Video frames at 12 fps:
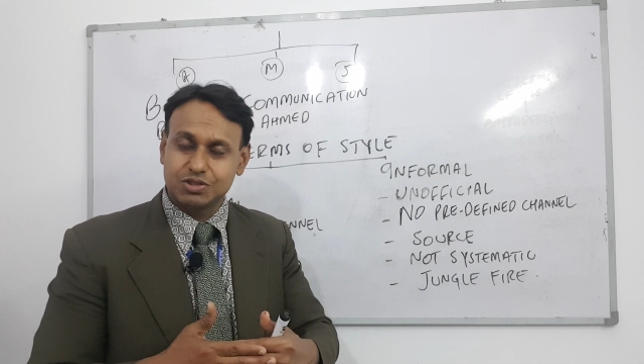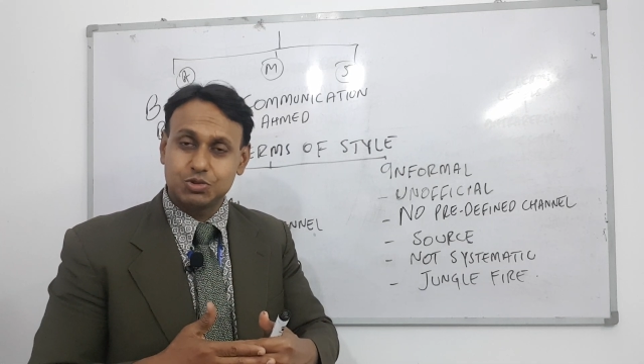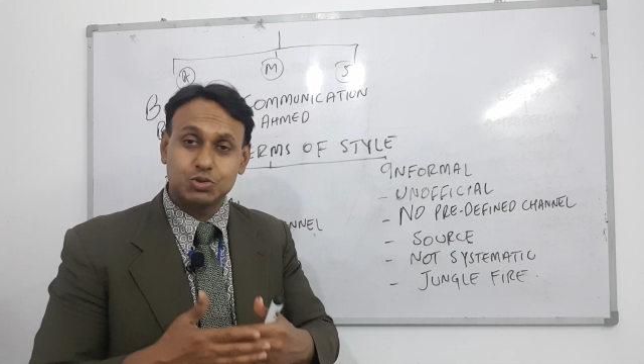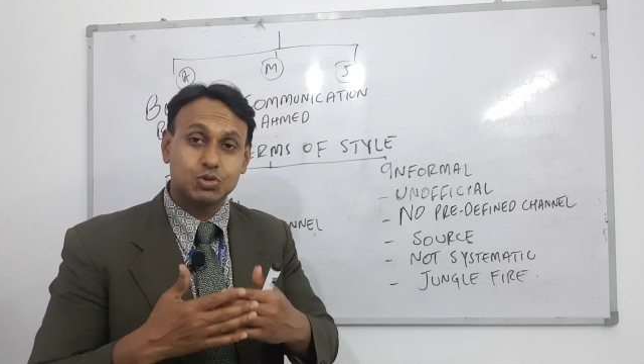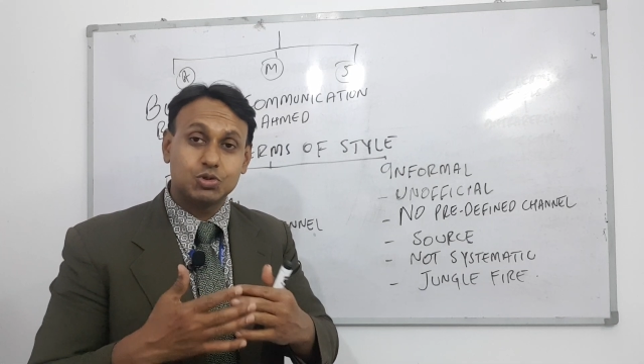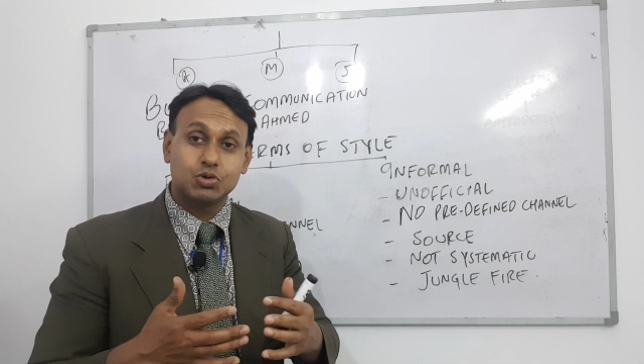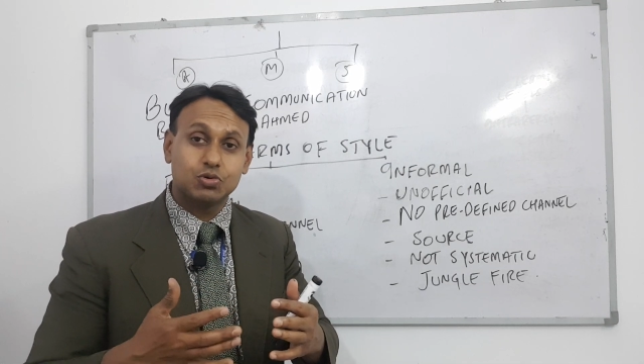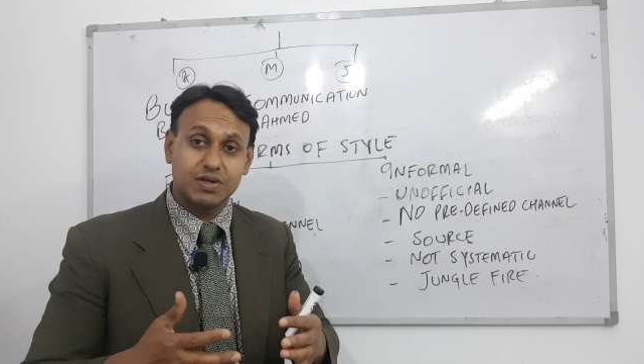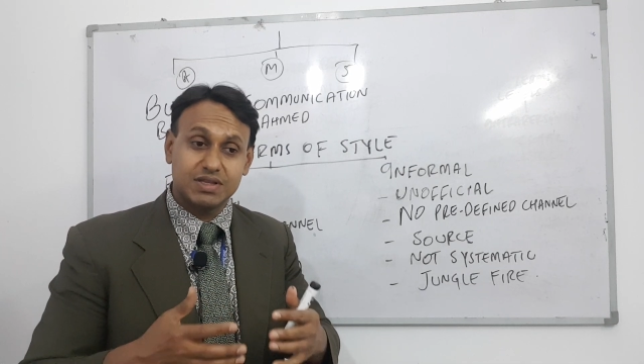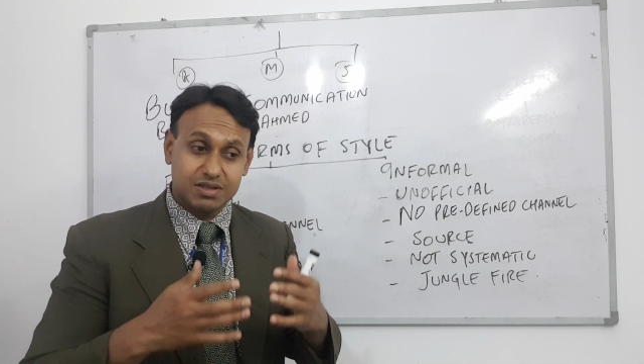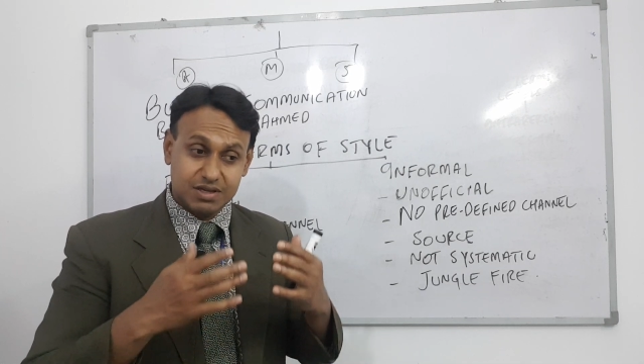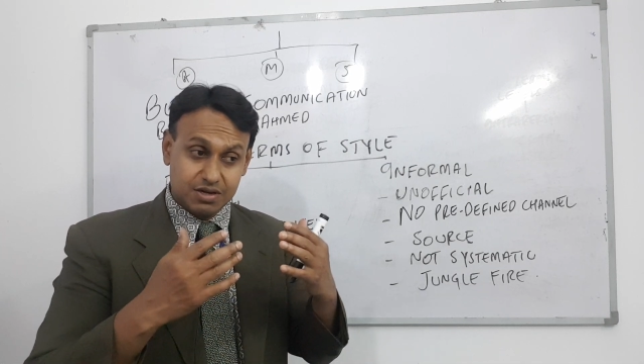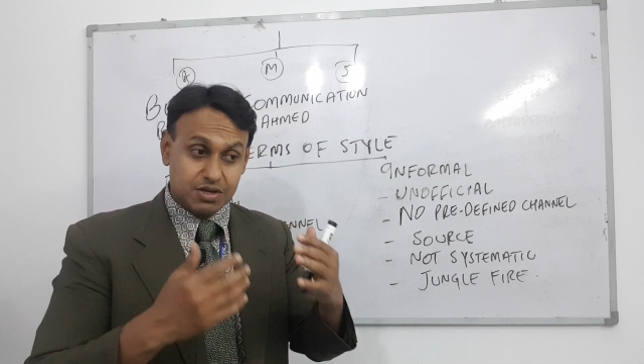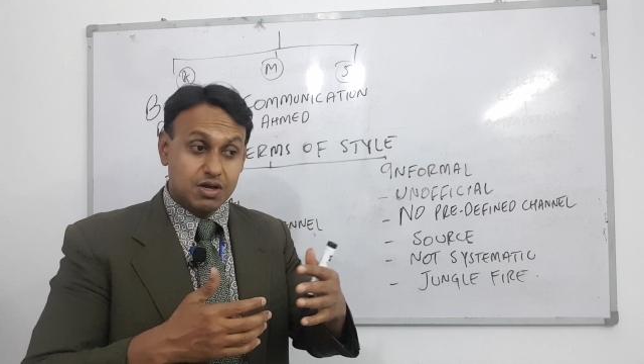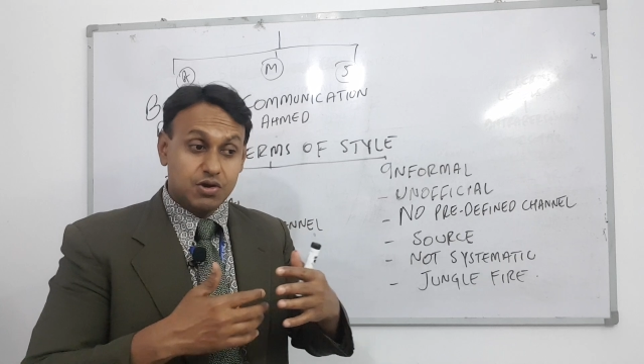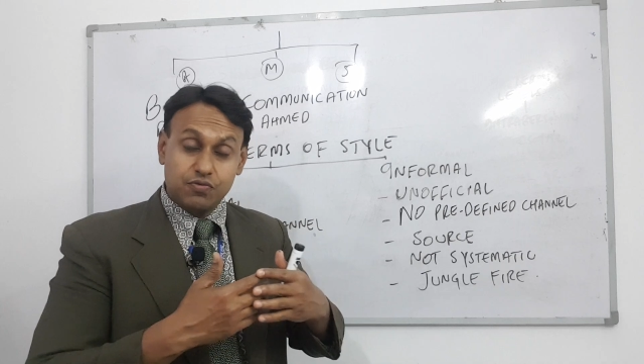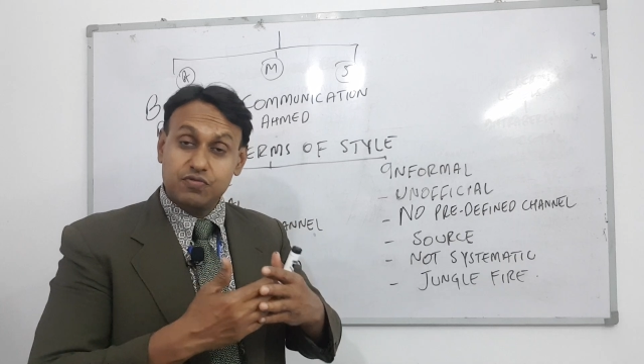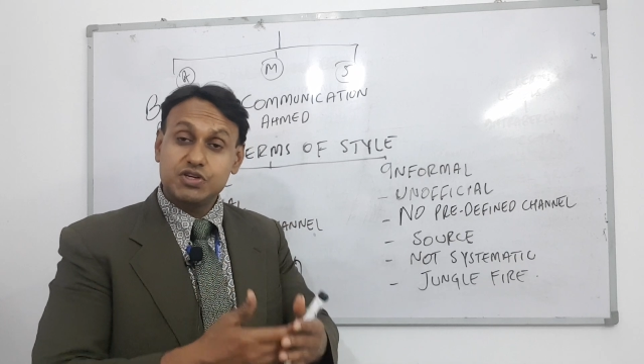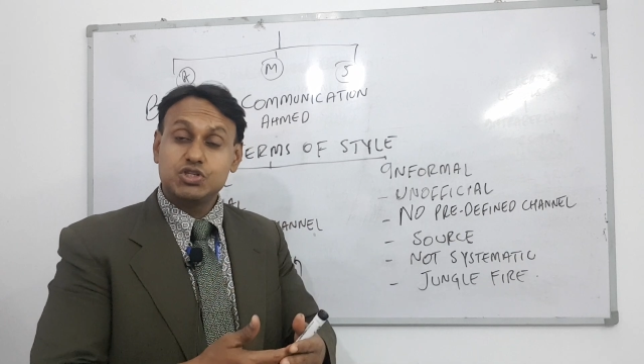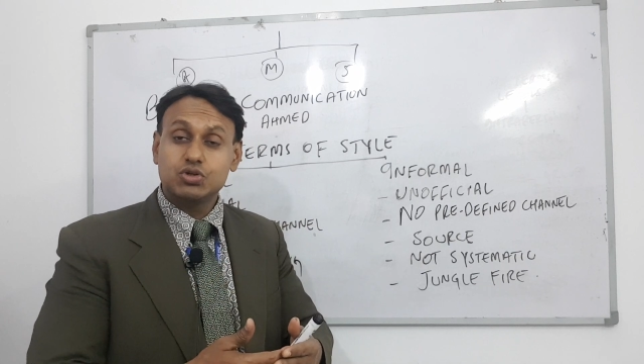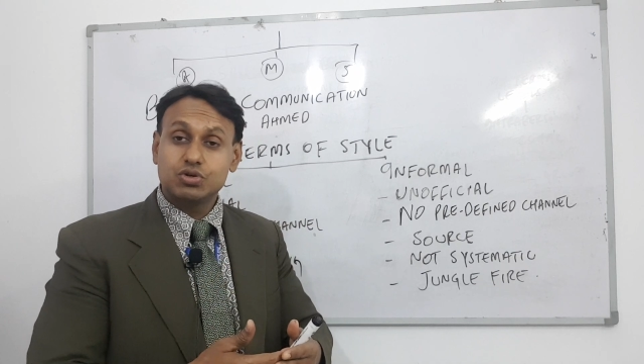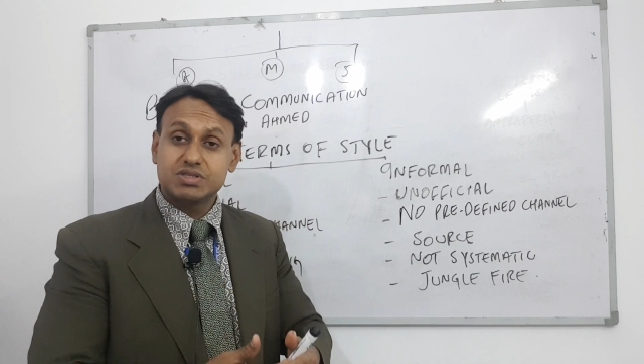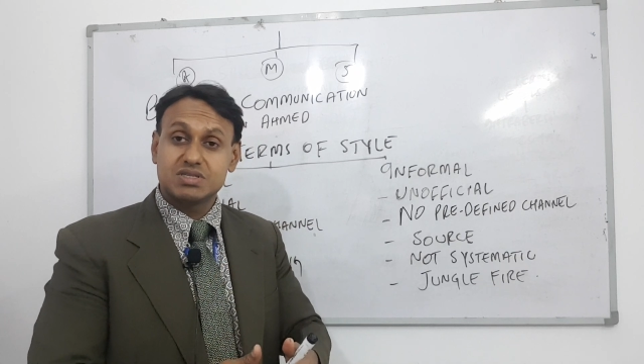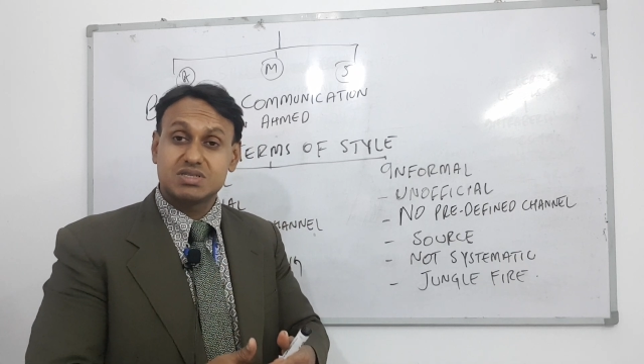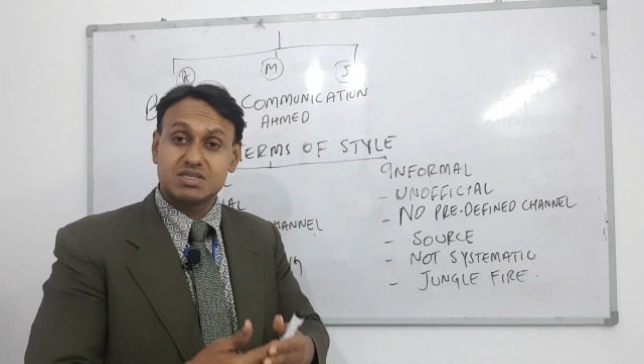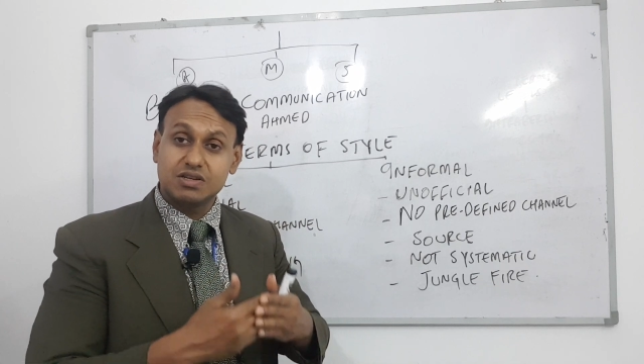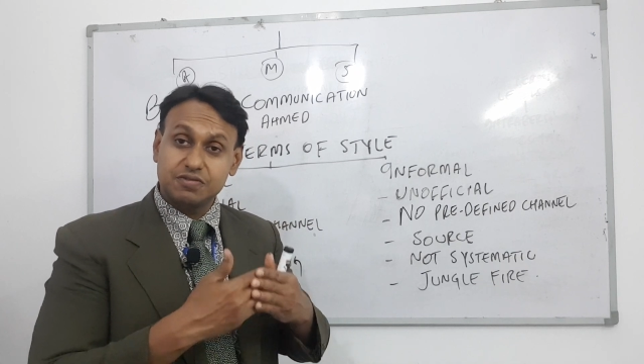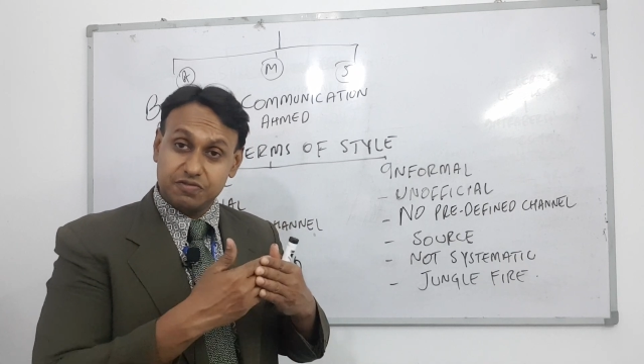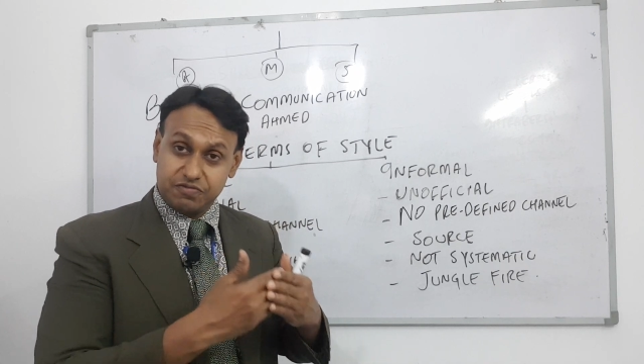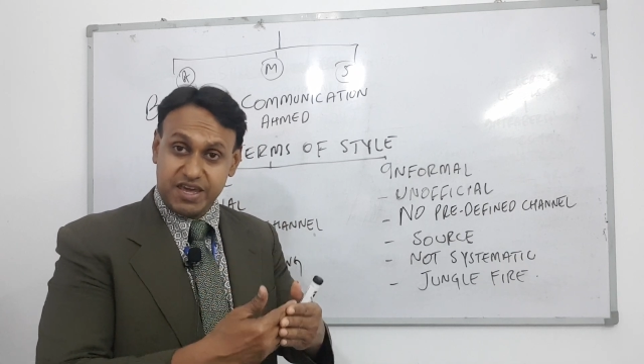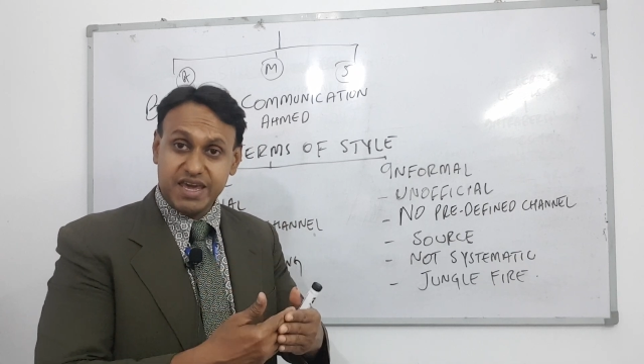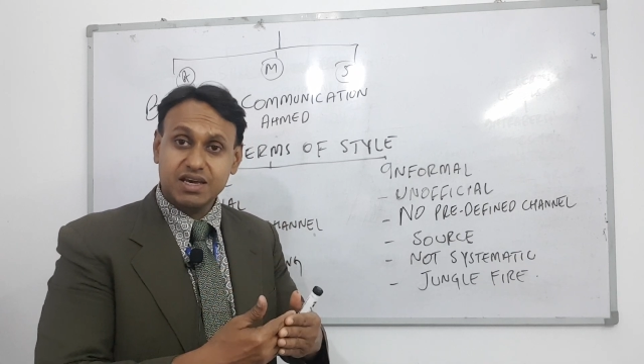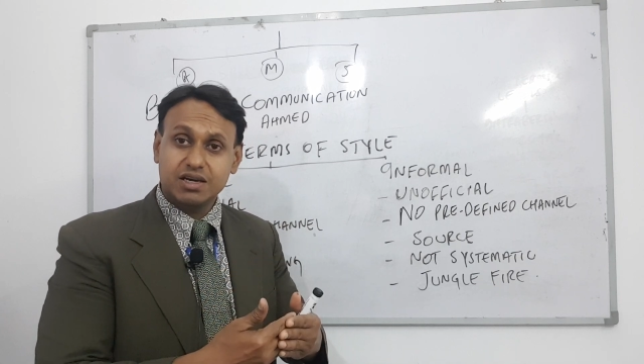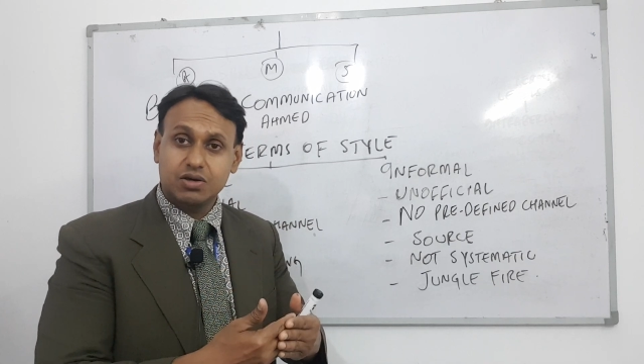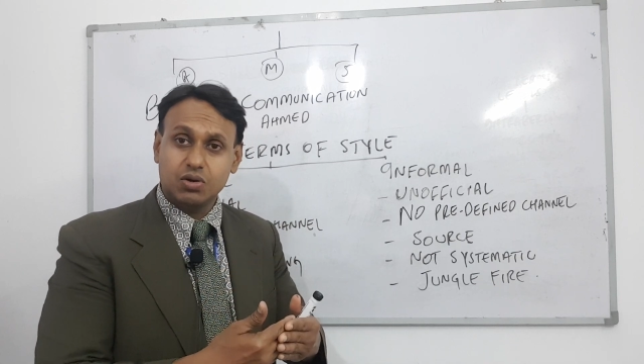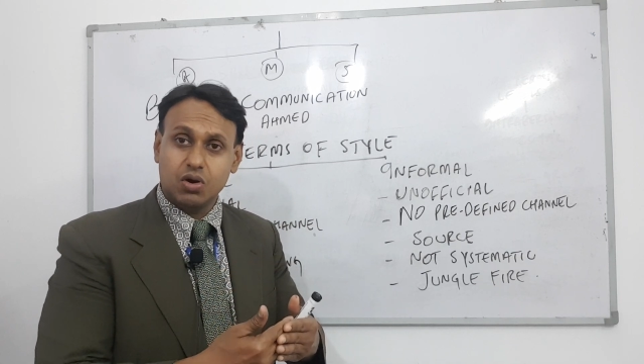You don't know whether the video is still fake